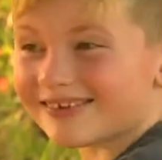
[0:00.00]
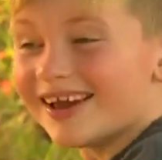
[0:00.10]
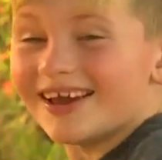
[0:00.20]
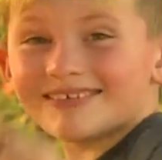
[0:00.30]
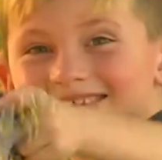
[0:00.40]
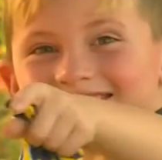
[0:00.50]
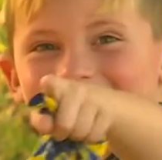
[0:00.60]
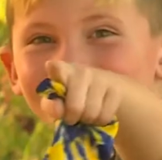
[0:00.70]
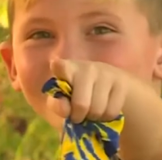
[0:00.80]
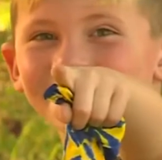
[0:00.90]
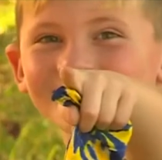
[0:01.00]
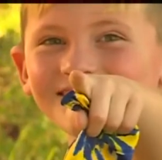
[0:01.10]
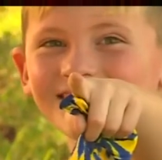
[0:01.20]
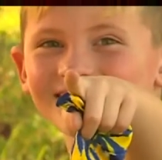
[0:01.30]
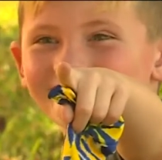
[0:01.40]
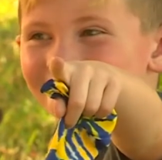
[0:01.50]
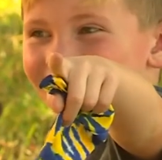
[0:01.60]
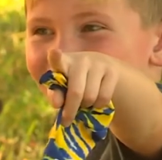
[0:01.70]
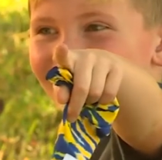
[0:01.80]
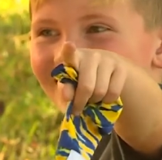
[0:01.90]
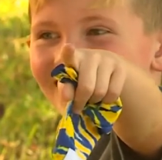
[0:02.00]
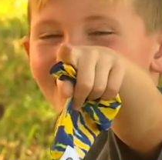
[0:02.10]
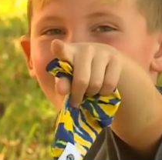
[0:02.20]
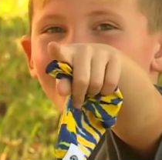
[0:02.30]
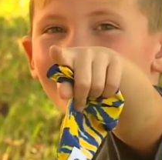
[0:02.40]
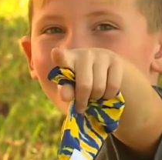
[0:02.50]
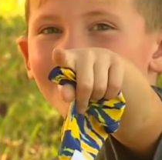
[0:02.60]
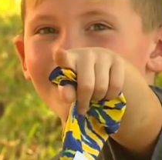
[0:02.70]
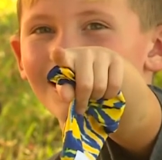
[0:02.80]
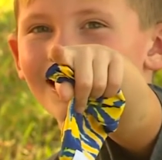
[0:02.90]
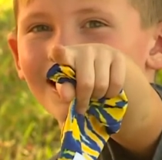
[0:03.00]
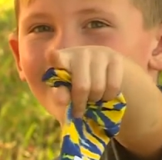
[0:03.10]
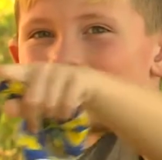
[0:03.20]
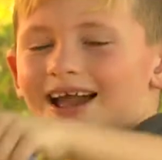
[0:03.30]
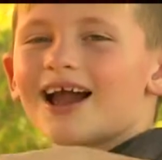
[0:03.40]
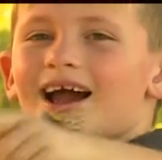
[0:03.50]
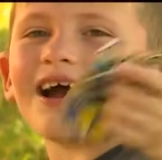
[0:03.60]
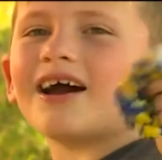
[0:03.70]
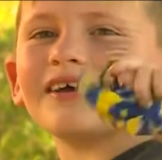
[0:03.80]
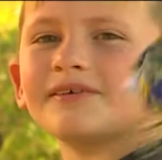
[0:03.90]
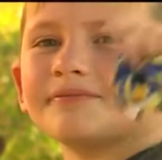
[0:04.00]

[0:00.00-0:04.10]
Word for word: We, we were apprehensive about the children wearing masks all day.